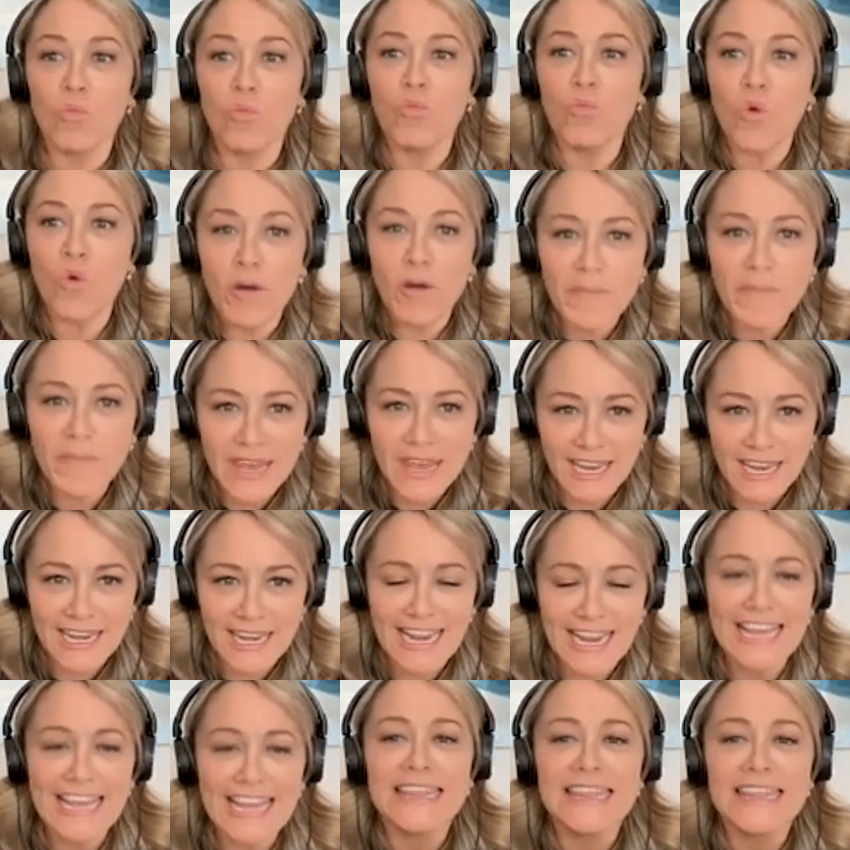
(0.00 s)
woman
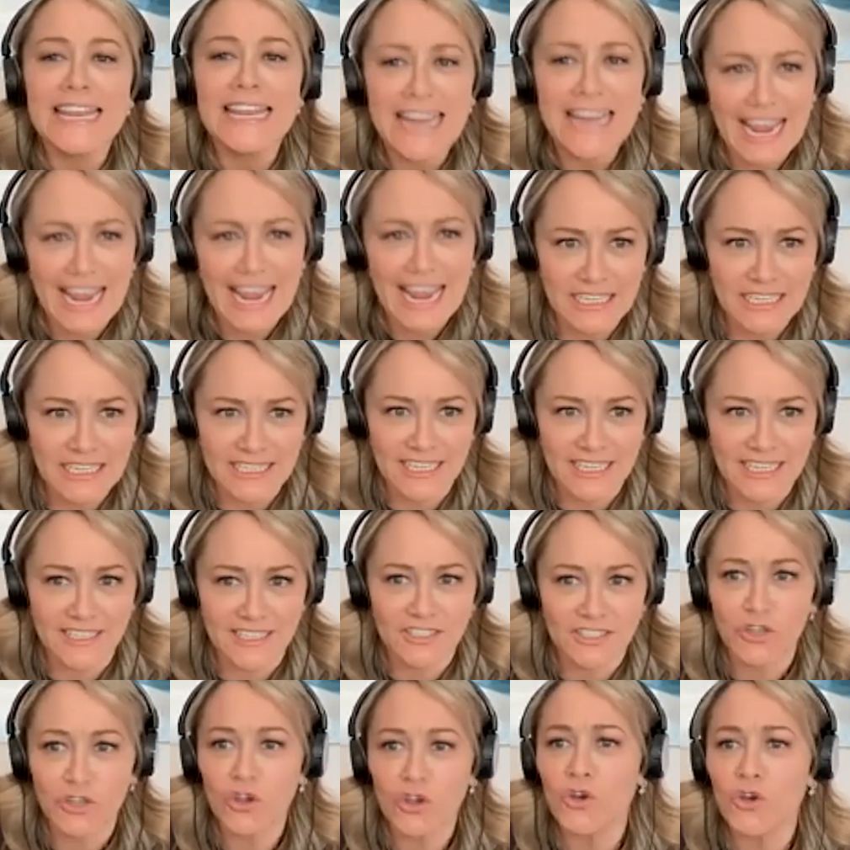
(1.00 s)
in the
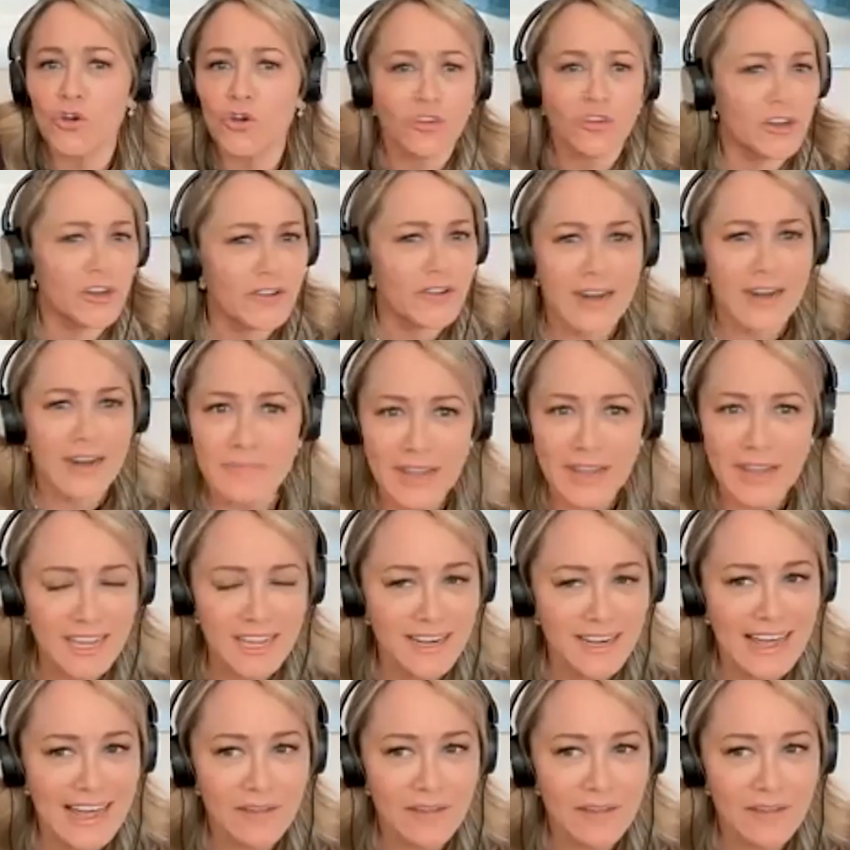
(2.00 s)
90s, you know what I mean?